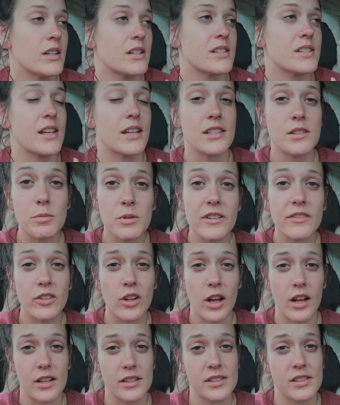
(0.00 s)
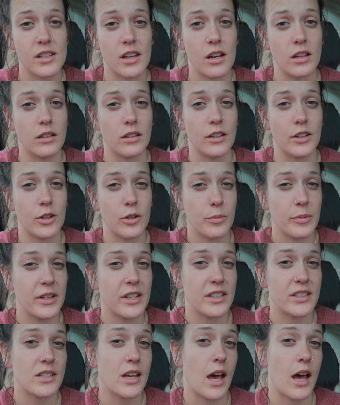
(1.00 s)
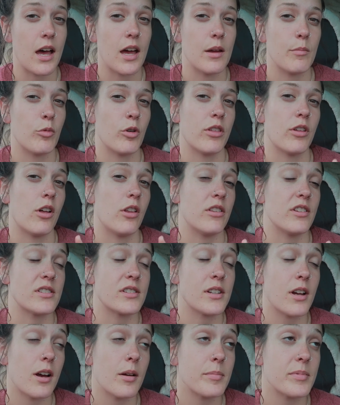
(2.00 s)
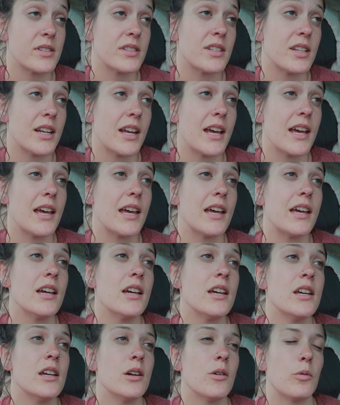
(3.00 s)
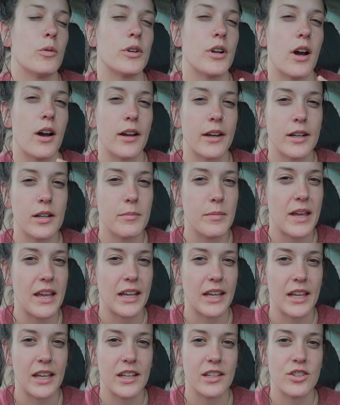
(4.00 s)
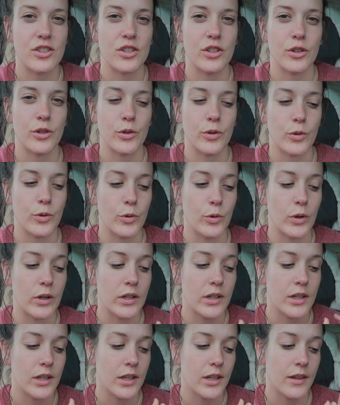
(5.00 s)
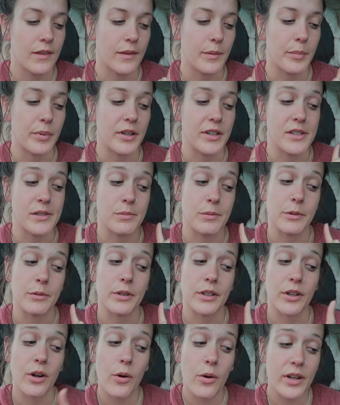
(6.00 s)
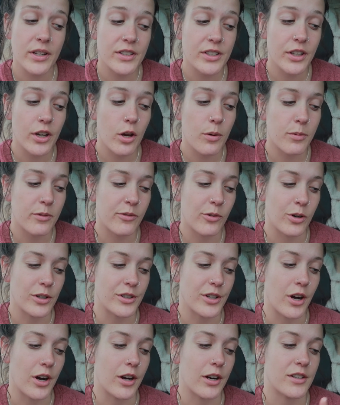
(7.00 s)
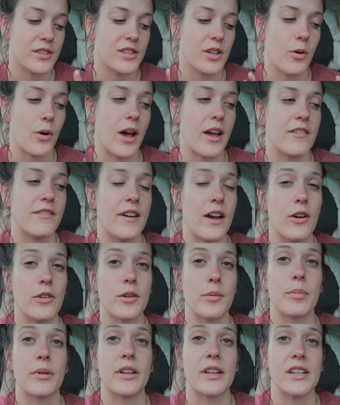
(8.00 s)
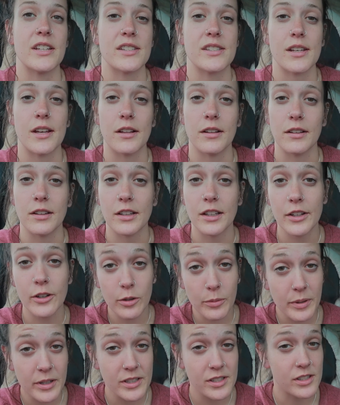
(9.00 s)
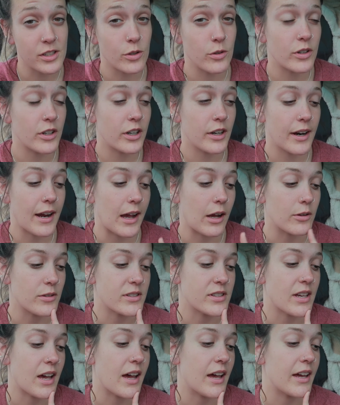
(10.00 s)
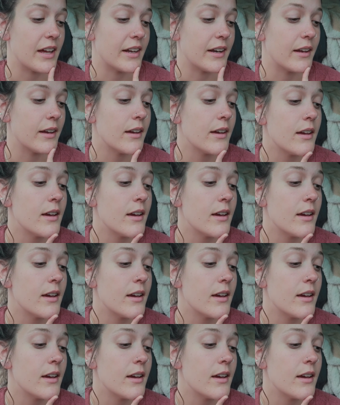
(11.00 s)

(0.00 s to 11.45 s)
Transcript: Since we've lost a little bit of time with all the stops today, we're not going to make it to the place we were going to go before dark, so I found a place a little bit sooner outside